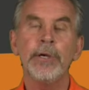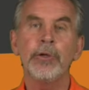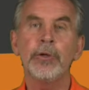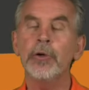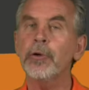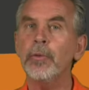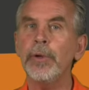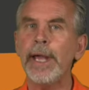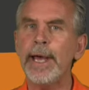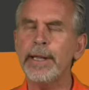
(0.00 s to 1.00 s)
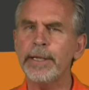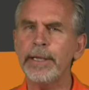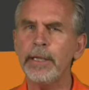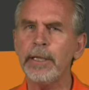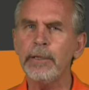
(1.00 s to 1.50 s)
current
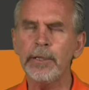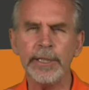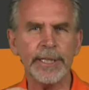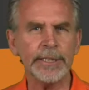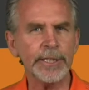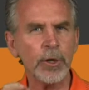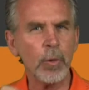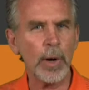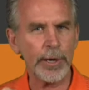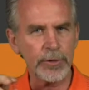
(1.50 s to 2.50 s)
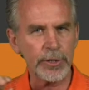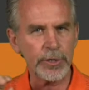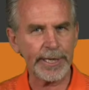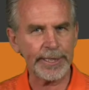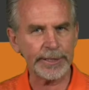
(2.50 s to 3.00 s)
reality is an acquired
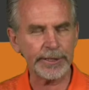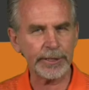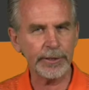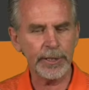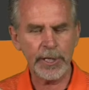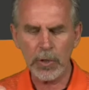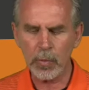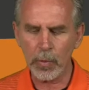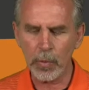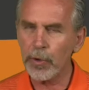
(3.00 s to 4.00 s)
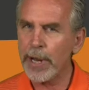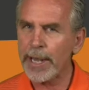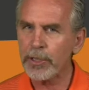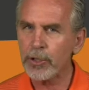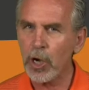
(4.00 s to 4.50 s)
taste. We're
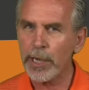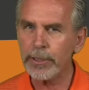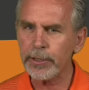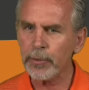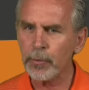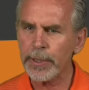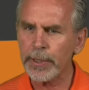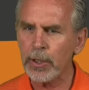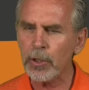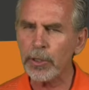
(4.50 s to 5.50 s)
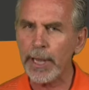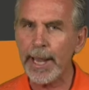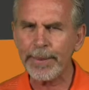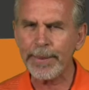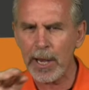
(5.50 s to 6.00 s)
not taught to really look
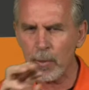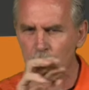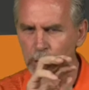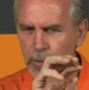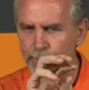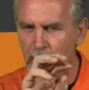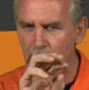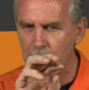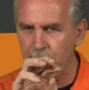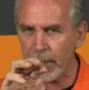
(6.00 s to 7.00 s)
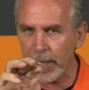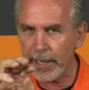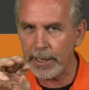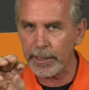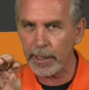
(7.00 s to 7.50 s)
at that word
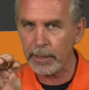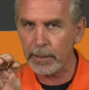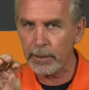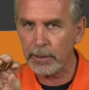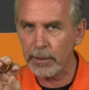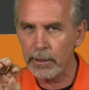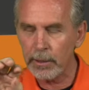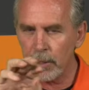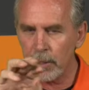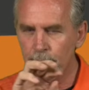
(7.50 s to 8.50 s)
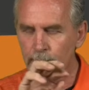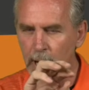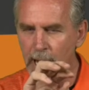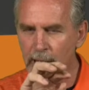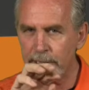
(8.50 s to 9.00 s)
Montana.
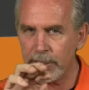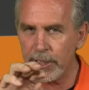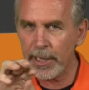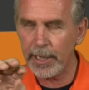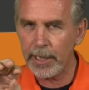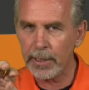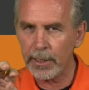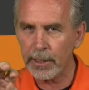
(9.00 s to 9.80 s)
Montana.